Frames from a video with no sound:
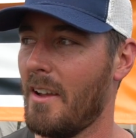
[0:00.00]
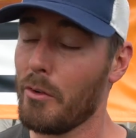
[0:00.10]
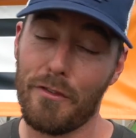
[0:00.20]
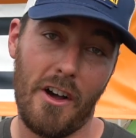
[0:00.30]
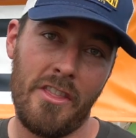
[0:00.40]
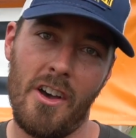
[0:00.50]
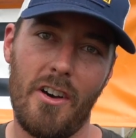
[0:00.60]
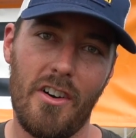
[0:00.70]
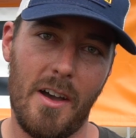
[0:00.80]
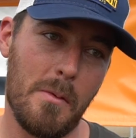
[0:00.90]
It was fun
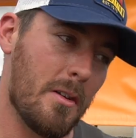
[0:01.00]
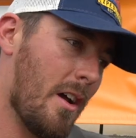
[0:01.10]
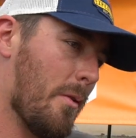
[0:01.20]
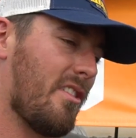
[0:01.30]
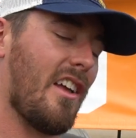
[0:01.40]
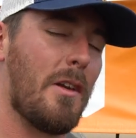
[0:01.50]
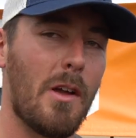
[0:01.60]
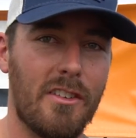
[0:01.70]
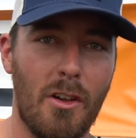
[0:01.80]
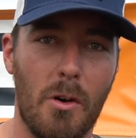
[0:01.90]
though. I mean, I was
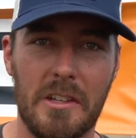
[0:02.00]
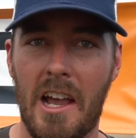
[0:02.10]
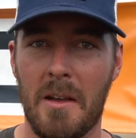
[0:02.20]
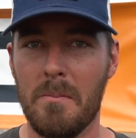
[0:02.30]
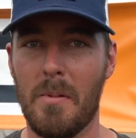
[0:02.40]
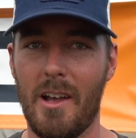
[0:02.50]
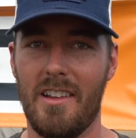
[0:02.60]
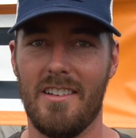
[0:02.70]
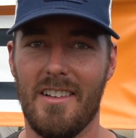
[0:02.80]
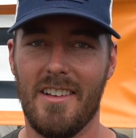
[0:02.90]
sideways the whole time, but
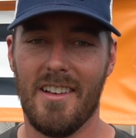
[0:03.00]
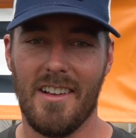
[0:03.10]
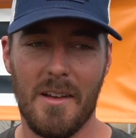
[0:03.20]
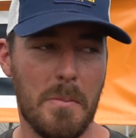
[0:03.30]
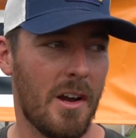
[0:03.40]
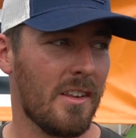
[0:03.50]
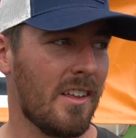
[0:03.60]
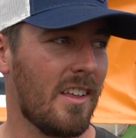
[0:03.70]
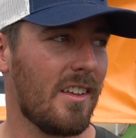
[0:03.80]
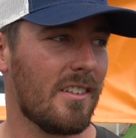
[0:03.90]

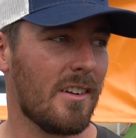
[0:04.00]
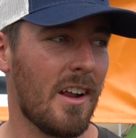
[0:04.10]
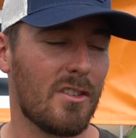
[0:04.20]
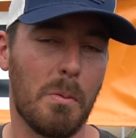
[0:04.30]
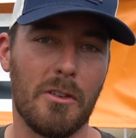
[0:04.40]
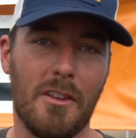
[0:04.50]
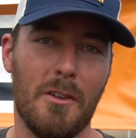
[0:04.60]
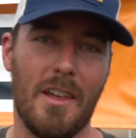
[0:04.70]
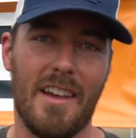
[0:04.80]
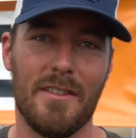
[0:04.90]
apparently you're not supposed to
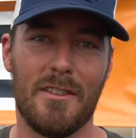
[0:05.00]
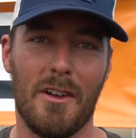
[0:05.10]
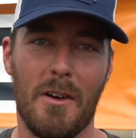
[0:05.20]
do that. So.